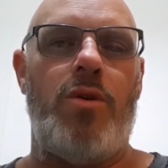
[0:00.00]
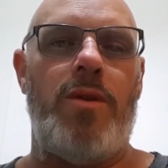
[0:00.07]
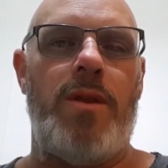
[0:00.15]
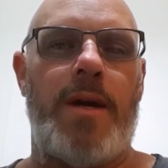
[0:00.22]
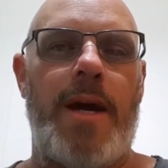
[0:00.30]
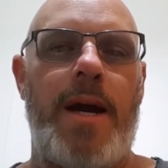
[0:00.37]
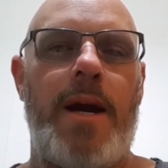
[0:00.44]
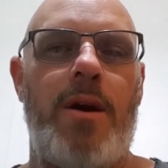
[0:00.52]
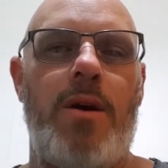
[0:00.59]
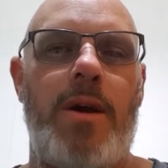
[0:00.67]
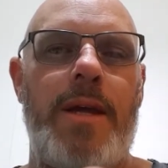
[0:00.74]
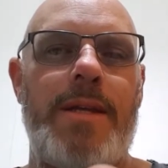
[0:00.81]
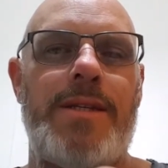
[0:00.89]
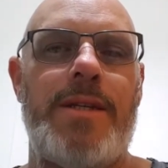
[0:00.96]
car
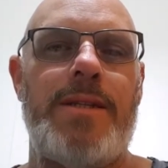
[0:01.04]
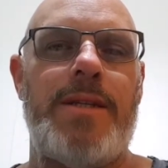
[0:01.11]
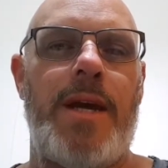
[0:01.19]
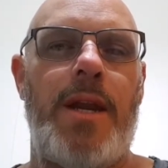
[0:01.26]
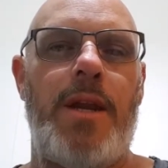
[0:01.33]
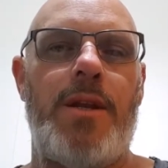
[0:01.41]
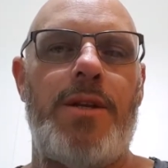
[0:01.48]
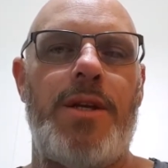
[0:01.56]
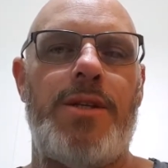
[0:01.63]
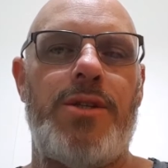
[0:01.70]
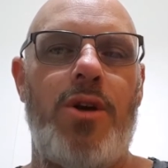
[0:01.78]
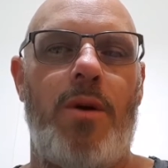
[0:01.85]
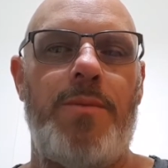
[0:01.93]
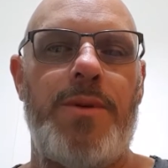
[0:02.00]
instantaneously
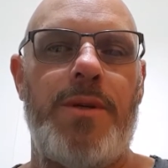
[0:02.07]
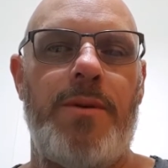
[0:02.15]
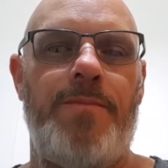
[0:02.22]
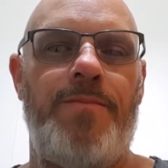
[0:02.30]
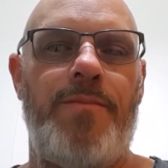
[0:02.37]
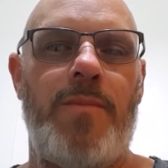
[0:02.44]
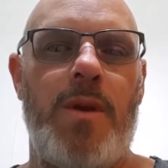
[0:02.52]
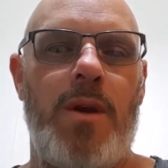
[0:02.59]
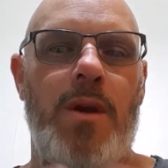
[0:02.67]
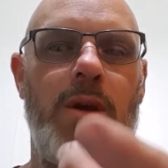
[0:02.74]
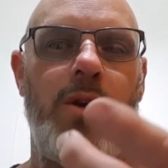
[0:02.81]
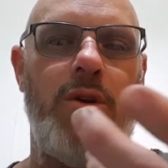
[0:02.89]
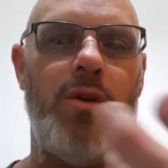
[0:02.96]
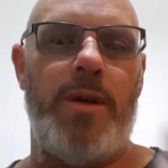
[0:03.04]
stops.
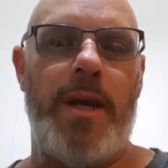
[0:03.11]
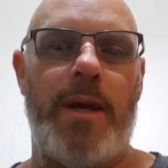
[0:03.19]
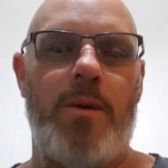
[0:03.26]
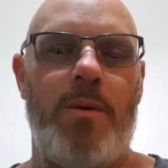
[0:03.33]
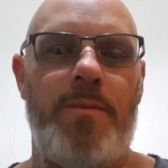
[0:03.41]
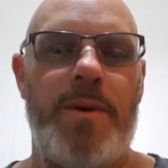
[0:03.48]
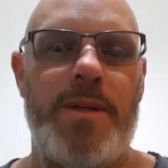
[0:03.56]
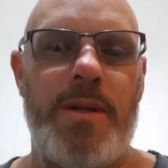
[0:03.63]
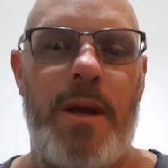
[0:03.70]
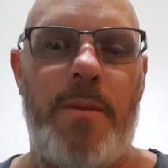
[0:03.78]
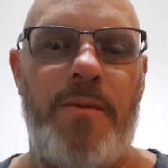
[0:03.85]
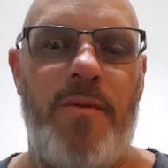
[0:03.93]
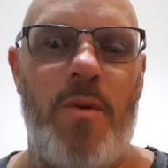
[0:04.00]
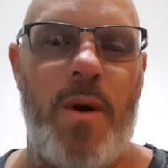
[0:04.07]
Your neck will be snapped
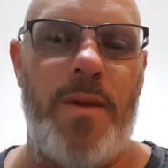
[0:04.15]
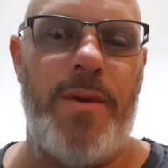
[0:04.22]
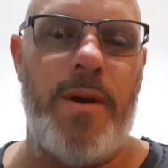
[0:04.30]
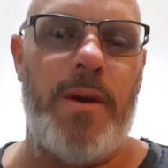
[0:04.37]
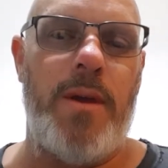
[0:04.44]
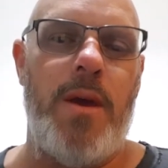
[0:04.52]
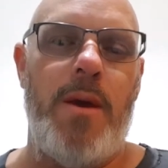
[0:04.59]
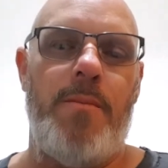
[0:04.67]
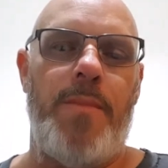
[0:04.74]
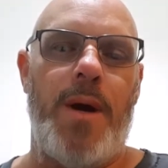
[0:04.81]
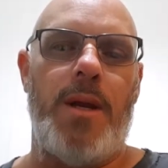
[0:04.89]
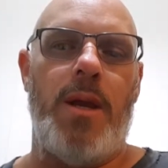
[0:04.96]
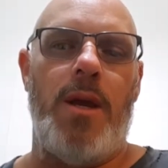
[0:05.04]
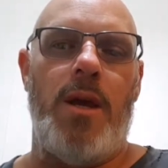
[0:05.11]
for one thing,
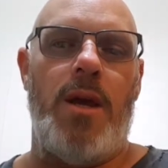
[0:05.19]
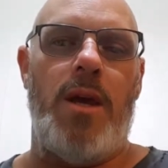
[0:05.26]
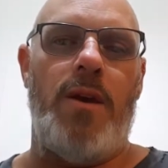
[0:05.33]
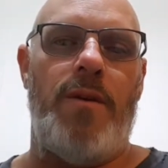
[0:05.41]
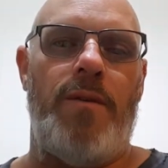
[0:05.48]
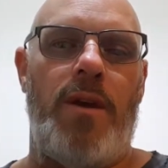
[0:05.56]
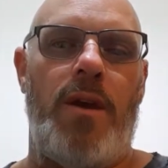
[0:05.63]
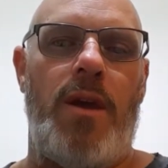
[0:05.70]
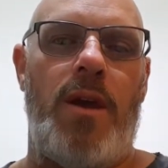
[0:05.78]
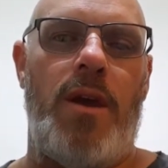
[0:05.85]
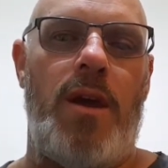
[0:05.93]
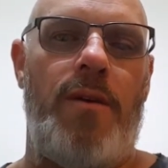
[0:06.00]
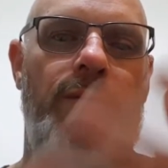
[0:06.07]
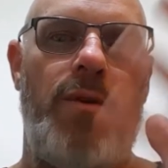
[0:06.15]
but
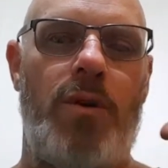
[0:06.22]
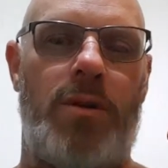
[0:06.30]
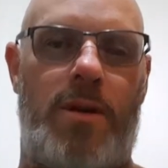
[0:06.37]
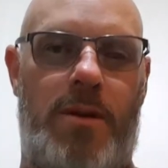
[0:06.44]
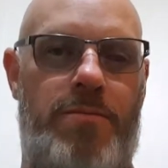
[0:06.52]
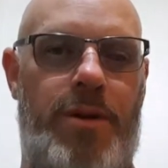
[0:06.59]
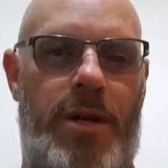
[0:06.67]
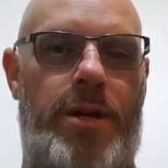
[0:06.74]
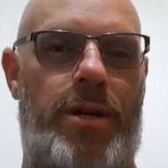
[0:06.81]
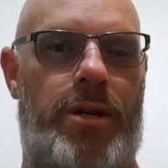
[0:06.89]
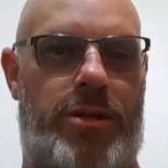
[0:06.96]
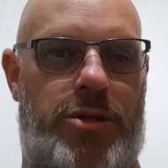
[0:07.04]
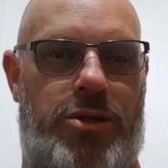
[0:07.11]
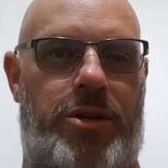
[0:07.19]
if you're completely
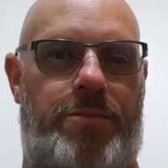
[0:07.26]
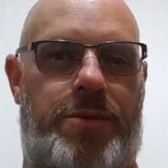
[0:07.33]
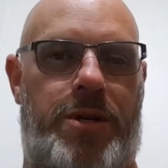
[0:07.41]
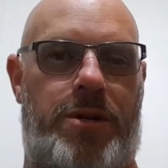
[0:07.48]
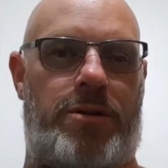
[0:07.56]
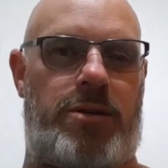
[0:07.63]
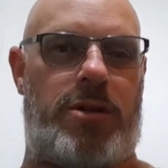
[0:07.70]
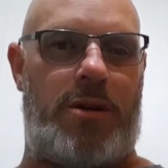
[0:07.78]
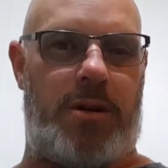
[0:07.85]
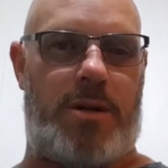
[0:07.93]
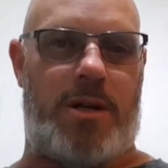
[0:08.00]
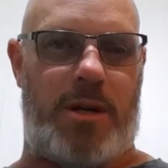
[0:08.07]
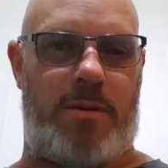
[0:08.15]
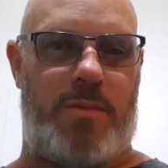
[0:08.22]
strapped in, so you
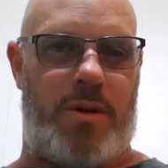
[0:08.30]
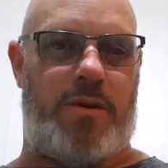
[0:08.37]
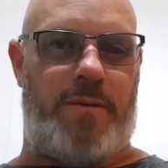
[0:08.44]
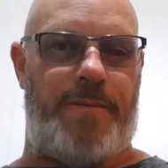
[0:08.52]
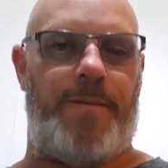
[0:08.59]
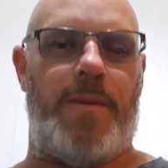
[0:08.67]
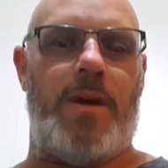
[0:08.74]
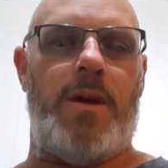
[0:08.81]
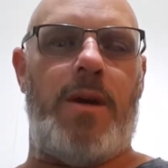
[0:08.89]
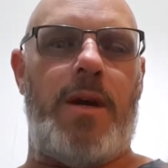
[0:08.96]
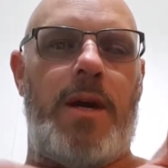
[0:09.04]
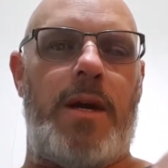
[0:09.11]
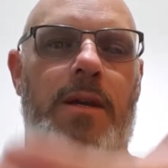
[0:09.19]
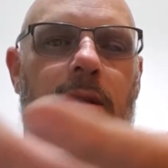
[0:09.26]
can't move,
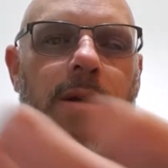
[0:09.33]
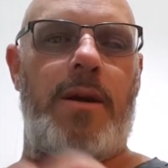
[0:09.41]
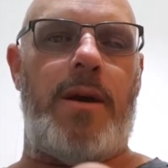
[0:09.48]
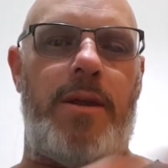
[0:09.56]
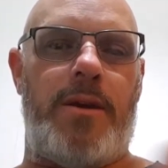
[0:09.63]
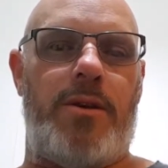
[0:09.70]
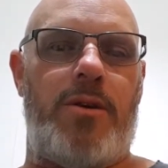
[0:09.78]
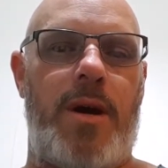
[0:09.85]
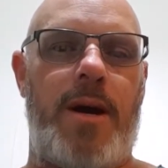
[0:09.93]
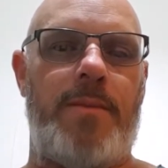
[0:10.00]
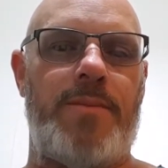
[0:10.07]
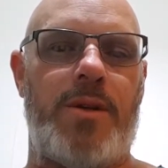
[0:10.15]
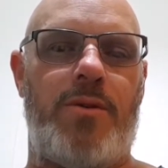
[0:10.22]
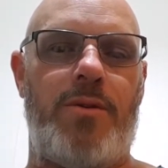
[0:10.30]
and other than your
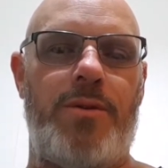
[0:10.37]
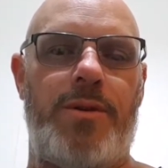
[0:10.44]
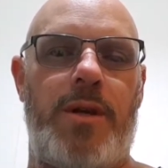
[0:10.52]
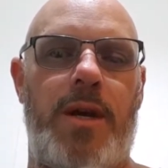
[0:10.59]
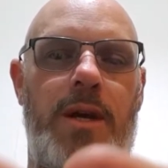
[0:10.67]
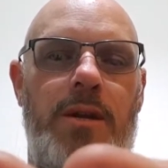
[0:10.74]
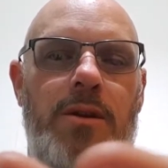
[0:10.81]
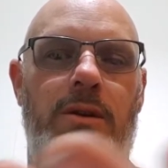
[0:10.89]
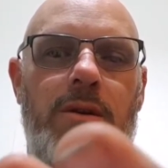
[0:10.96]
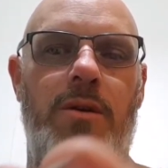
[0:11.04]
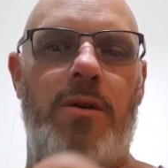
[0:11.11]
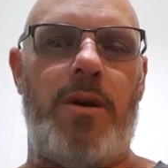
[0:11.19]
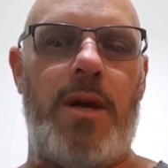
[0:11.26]
arms, of course, and you're